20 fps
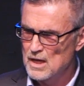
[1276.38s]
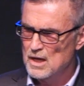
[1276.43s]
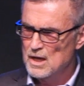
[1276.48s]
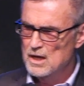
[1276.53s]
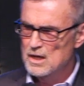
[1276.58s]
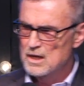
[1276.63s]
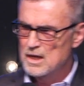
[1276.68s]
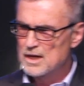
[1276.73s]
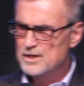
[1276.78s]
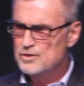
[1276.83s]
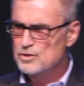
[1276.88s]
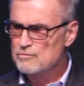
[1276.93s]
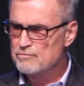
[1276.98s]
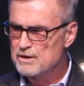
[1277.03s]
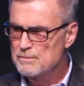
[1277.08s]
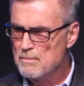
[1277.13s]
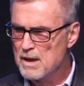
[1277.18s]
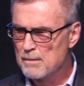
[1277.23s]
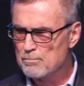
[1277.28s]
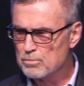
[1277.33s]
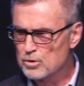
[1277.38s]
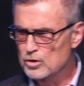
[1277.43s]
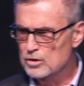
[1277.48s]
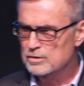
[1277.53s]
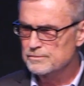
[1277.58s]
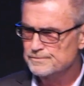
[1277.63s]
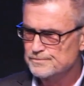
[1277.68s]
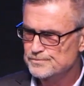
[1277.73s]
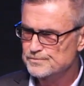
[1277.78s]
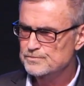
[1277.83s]
And you remember
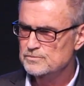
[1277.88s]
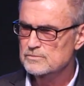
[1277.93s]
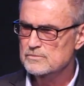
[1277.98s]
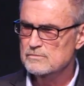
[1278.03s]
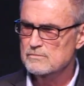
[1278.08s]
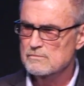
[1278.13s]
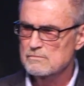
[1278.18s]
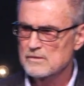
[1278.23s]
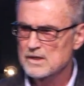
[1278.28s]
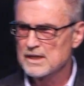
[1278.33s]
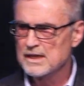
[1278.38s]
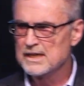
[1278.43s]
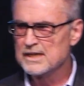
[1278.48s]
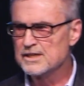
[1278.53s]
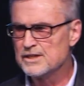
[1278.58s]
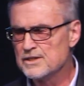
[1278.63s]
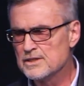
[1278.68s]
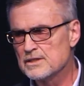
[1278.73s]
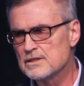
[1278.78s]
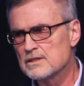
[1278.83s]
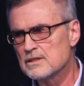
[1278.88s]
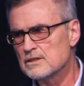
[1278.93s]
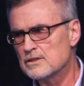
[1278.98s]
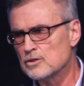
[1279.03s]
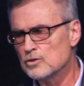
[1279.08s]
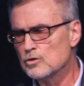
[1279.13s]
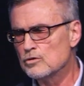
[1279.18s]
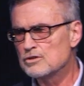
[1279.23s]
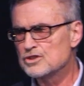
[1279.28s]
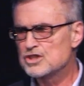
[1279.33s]
in
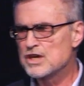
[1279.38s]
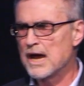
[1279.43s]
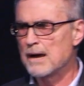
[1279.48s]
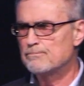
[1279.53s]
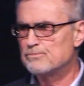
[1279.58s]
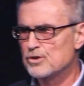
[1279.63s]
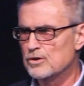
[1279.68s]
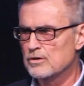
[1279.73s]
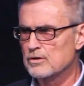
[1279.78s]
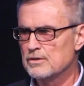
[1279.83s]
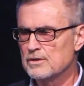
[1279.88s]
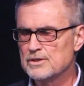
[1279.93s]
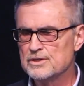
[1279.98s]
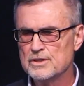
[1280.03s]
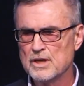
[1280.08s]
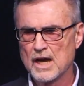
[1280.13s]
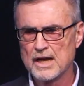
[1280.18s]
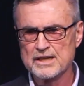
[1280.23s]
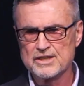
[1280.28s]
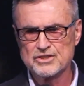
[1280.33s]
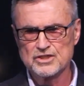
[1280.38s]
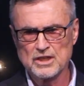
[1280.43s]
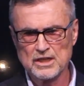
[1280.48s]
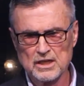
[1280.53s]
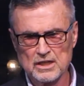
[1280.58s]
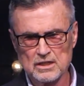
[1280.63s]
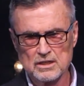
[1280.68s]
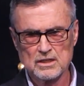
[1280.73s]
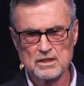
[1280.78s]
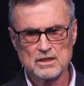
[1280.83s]
Luke chapter 19,